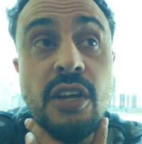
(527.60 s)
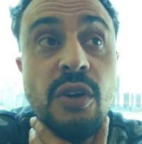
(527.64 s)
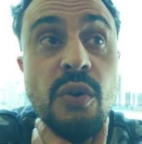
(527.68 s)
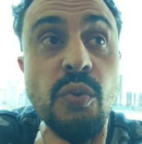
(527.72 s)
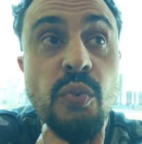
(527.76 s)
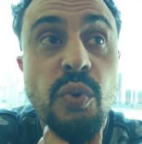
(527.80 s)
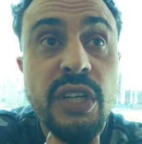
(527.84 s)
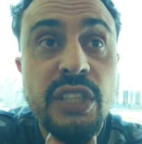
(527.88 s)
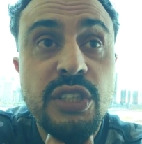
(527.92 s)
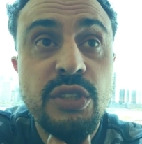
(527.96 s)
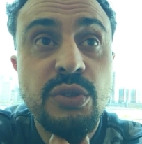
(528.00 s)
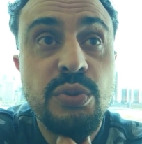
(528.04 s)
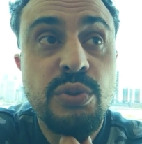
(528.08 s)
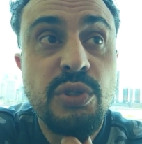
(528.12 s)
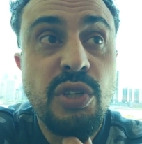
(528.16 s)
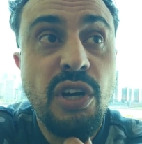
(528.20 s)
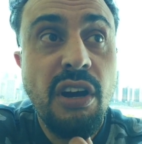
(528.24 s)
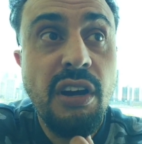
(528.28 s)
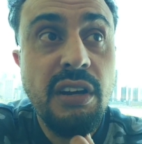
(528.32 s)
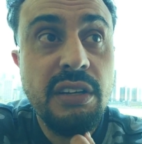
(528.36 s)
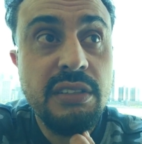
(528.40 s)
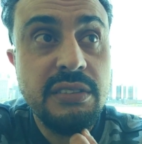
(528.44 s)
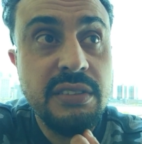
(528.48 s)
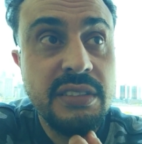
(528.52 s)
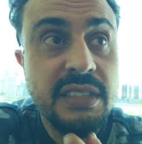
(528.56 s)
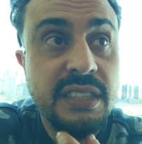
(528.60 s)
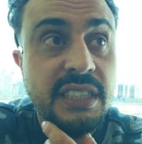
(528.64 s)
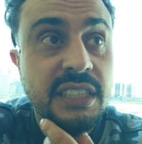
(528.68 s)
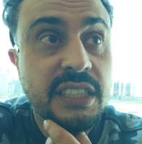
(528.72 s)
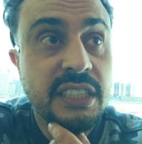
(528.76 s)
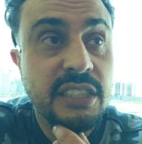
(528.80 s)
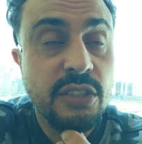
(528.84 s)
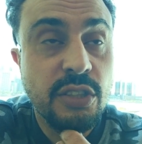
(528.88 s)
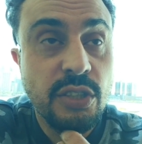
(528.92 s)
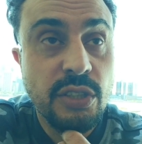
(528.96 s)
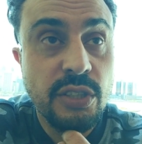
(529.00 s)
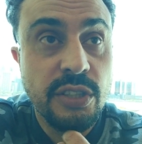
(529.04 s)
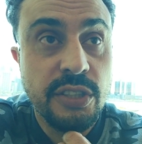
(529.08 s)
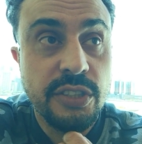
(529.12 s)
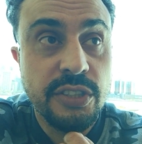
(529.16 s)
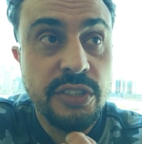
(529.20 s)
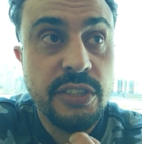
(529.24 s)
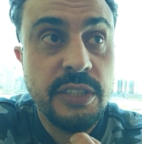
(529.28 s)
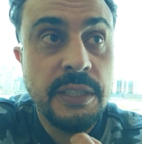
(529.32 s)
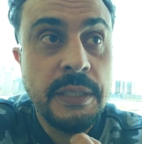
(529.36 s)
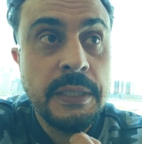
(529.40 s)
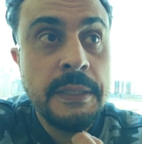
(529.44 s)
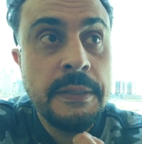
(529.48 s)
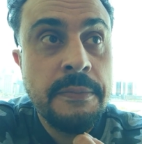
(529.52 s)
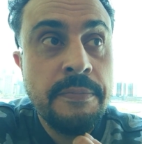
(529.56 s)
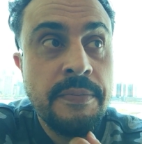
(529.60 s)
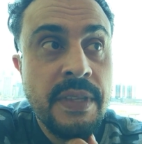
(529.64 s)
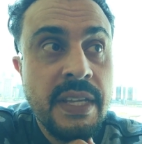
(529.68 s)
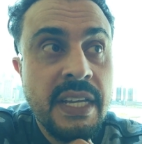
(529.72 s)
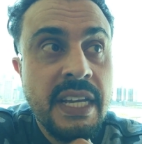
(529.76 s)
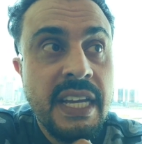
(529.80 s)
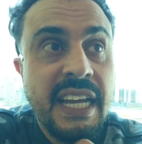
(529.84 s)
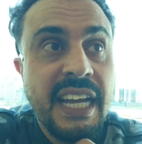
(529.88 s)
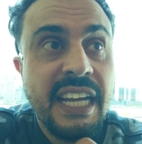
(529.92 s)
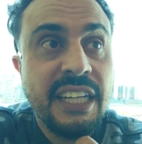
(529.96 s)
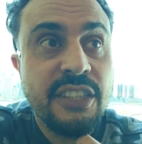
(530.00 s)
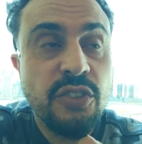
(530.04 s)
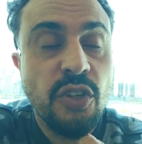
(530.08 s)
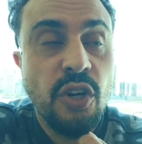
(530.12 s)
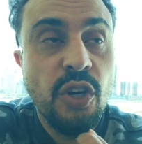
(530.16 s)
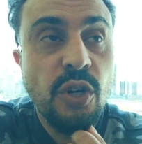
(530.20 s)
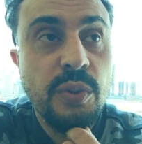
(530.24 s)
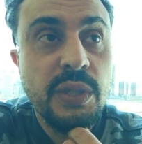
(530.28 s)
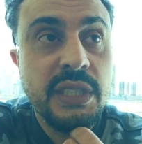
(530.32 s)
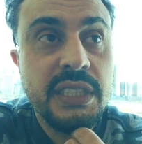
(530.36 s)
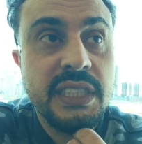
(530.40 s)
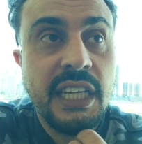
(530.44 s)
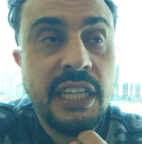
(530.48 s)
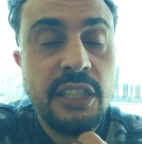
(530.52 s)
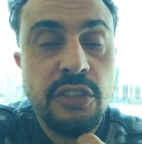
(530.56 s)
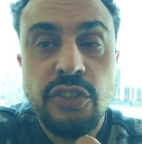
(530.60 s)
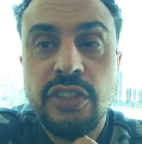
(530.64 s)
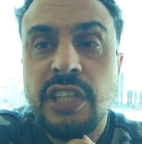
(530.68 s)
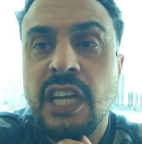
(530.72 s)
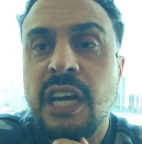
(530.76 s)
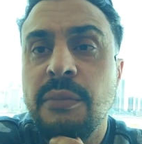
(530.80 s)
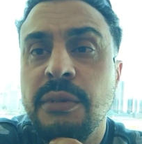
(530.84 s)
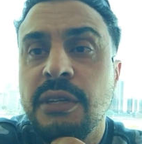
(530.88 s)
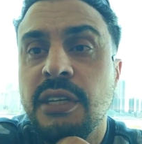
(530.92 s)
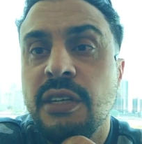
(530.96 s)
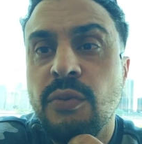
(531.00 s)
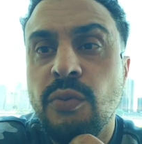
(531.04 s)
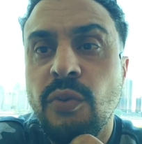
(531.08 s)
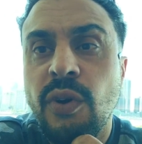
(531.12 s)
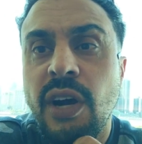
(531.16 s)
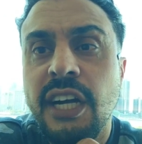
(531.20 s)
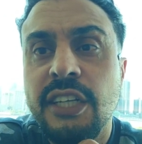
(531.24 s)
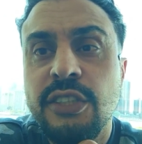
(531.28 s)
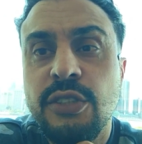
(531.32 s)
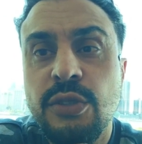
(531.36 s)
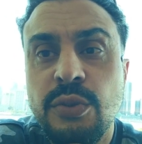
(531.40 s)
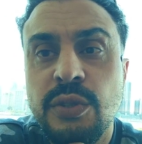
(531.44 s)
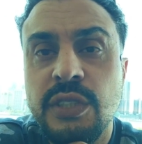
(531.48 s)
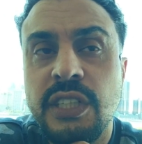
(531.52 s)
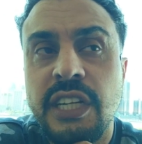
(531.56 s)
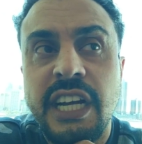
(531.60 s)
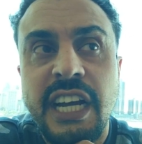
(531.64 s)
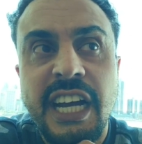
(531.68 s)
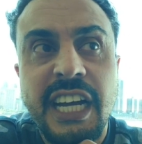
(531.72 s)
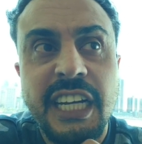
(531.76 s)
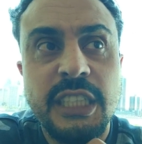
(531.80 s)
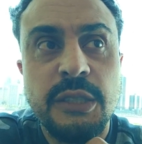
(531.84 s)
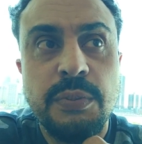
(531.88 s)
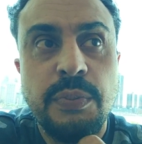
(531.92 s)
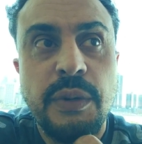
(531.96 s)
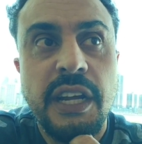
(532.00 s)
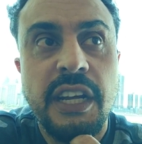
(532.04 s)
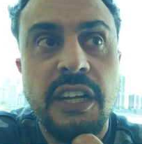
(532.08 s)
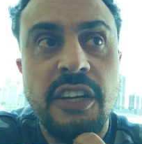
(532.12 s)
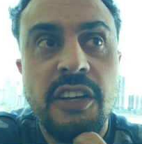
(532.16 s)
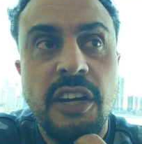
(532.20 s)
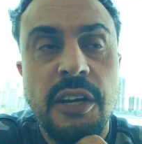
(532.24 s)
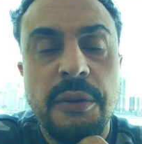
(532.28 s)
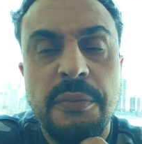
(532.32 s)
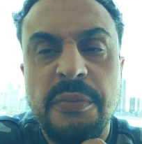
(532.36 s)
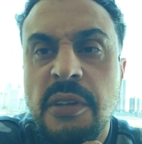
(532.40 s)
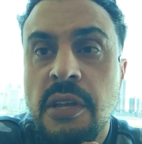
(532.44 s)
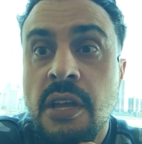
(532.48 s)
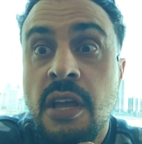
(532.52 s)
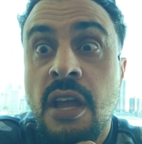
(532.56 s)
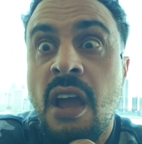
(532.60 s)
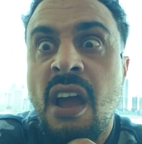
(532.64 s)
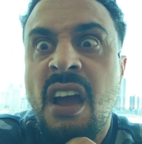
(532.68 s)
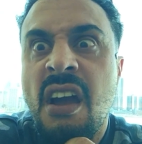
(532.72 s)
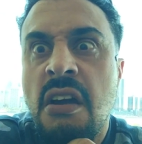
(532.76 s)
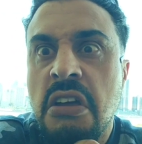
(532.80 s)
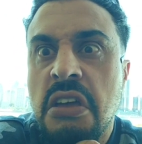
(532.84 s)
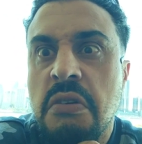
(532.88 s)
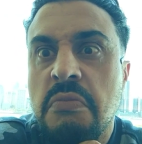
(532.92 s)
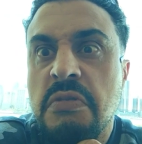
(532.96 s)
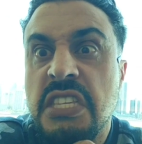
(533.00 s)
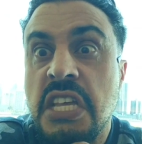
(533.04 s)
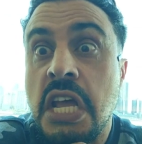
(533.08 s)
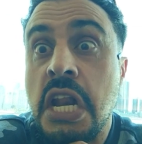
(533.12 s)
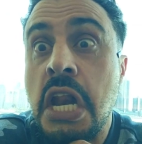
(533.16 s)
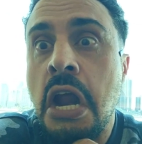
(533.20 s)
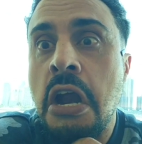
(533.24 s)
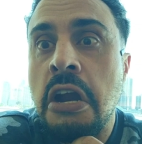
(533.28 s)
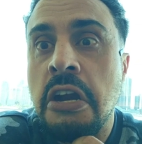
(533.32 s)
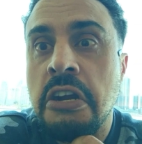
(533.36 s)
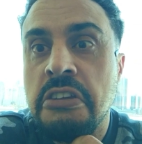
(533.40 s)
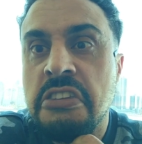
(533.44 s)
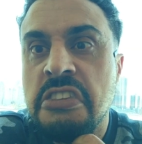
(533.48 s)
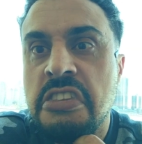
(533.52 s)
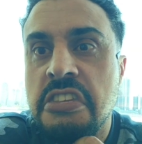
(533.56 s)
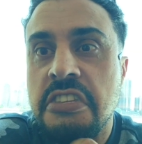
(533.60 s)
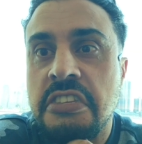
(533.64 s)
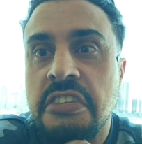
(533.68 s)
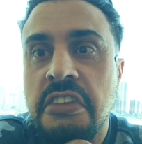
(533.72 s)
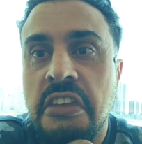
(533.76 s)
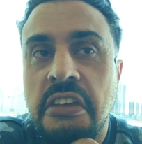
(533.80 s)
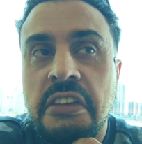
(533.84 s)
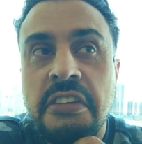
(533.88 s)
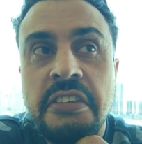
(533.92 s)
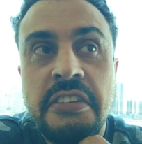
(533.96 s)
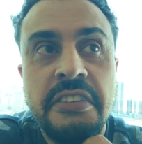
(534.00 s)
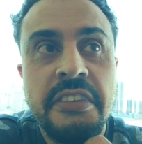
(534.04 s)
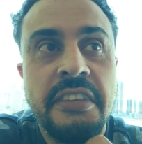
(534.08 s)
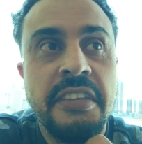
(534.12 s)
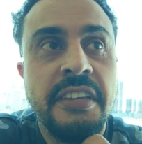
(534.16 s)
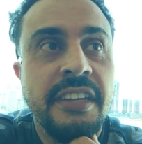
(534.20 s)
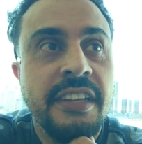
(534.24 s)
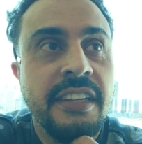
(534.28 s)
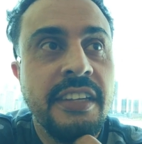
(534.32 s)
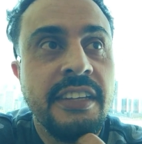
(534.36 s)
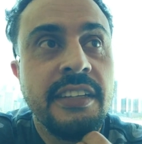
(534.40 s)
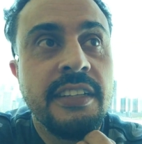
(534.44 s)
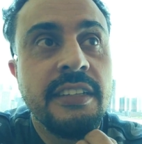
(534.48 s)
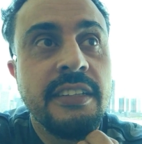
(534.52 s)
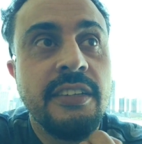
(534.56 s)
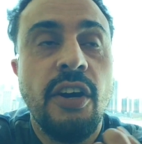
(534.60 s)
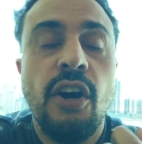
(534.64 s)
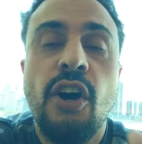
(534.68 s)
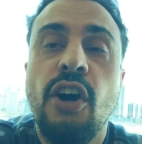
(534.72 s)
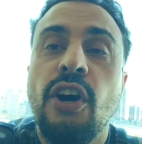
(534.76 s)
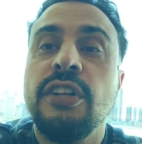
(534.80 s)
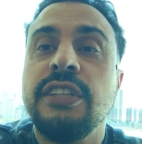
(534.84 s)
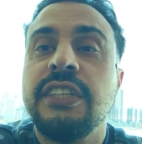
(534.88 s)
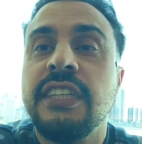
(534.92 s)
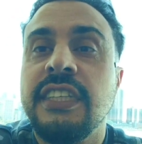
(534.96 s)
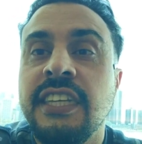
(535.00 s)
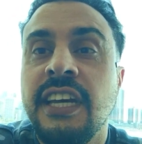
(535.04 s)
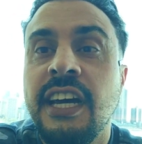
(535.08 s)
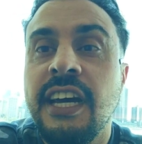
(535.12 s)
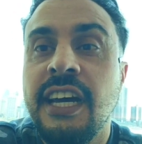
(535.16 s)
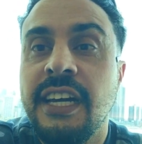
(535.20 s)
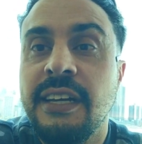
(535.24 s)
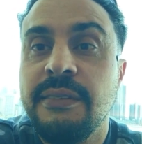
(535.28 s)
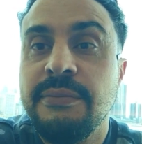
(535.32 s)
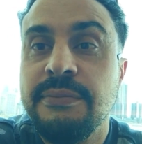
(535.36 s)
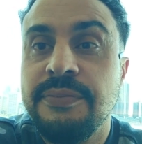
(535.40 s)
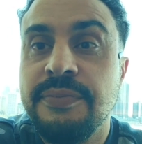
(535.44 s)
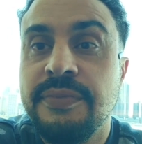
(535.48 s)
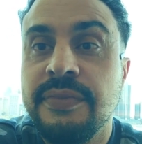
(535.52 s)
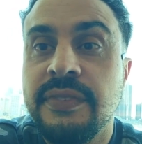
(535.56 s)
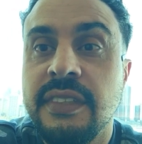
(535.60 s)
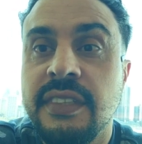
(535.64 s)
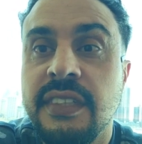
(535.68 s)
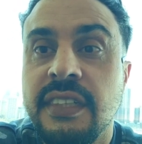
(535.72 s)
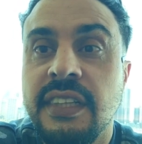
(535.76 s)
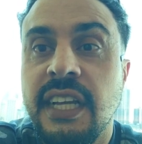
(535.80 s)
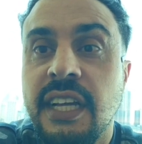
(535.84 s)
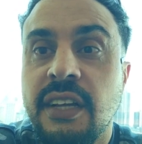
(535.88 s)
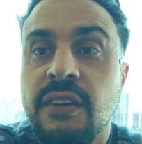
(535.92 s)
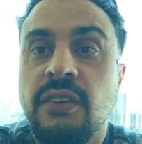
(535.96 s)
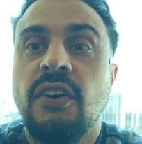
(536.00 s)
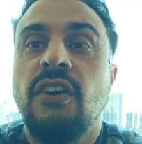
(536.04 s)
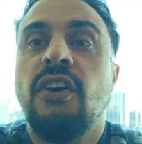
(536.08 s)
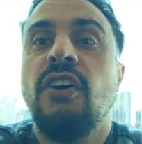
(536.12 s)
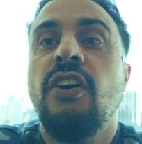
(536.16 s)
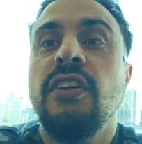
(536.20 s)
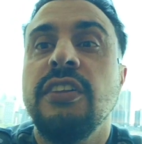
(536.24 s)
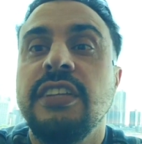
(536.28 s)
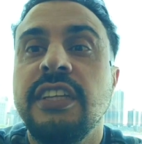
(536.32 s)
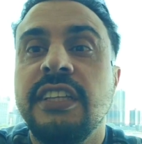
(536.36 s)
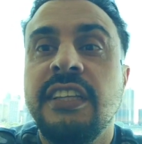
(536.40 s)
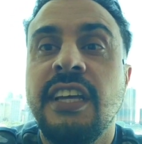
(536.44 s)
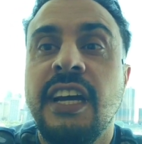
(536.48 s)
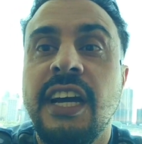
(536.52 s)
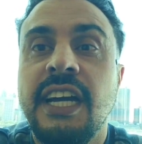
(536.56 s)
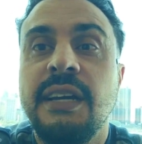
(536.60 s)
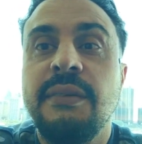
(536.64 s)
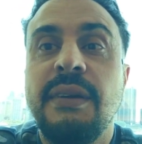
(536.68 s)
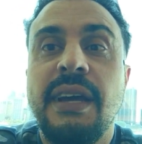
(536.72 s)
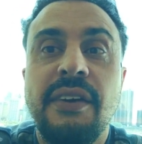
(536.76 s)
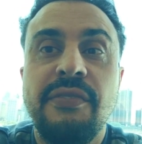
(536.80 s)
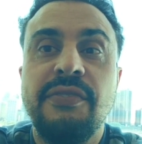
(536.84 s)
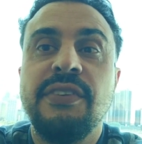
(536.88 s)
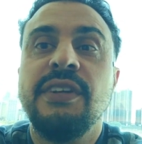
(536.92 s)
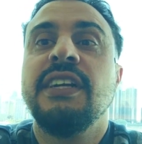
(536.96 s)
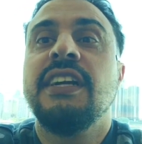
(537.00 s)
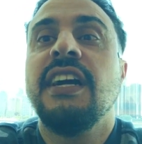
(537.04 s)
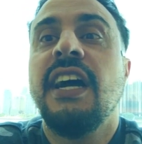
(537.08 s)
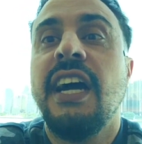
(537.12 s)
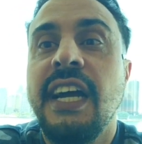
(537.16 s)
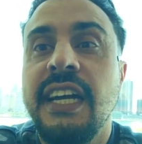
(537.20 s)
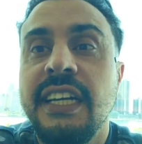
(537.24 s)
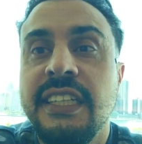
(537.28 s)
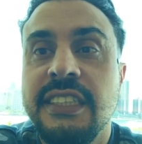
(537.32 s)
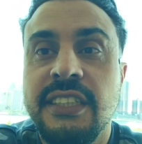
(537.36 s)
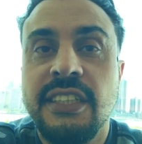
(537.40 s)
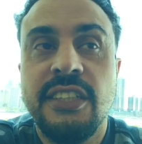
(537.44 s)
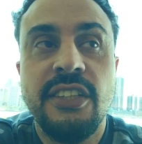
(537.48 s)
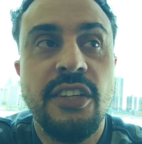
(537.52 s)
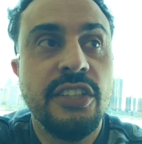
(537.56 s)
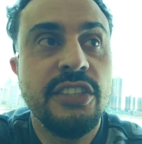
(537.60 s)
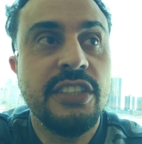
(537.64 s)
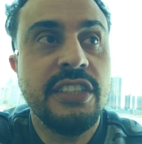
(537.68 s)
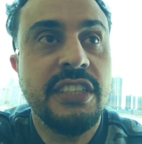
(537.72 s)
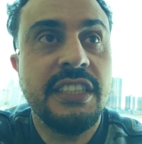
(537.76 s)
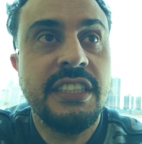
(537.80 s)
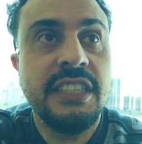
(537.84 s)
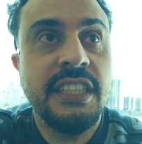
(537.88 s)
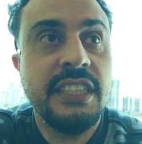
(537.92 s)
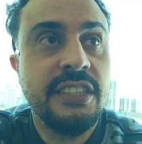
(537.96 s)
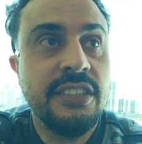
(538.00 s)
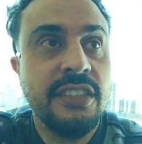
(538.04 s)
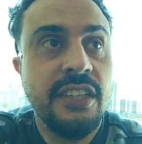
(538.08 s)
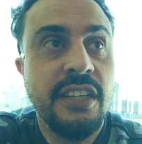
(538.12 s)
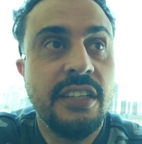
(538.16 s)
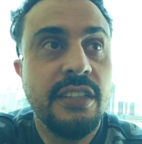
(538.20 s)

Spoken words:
When you talk to these girls, it's always like, so tell me, why'd you and an ex break up? I was a narcissist. All the time. Like all the time. Every guy is a narcissist.